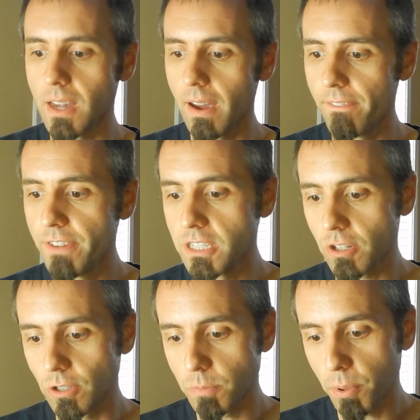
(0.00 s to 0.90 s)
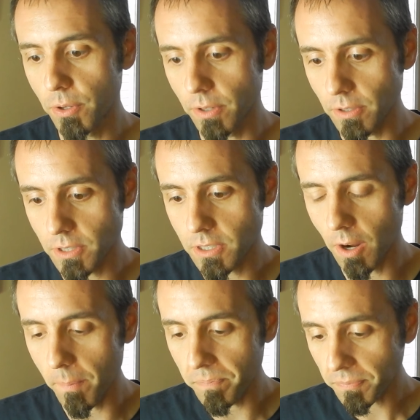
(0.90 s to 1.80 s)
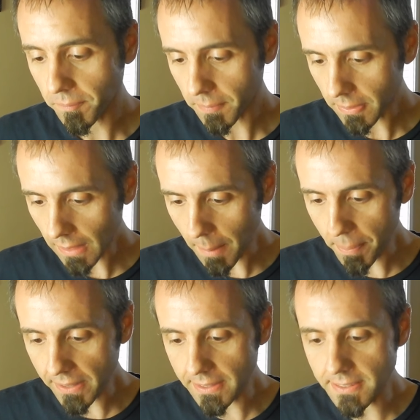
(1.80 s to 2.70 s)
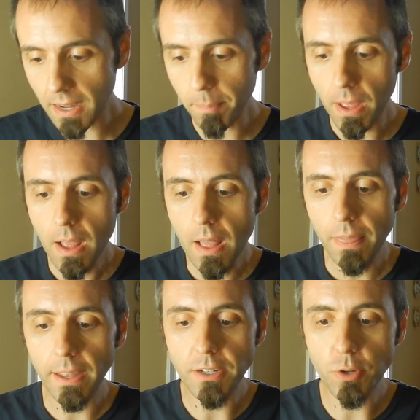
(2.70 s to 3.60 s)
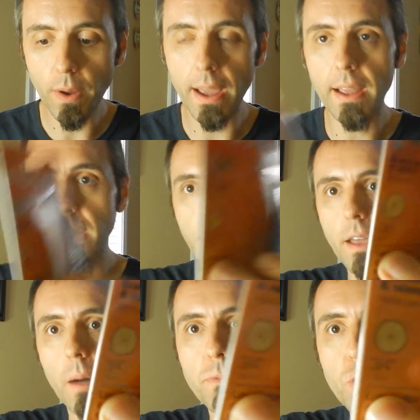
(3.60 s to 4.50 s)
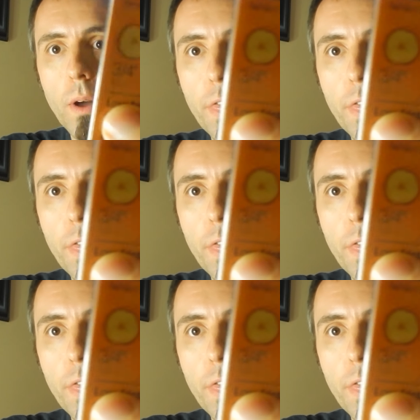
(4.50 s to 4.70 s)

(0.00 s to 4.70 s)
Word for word: Fiskars pruners. So I picked these up. They do up to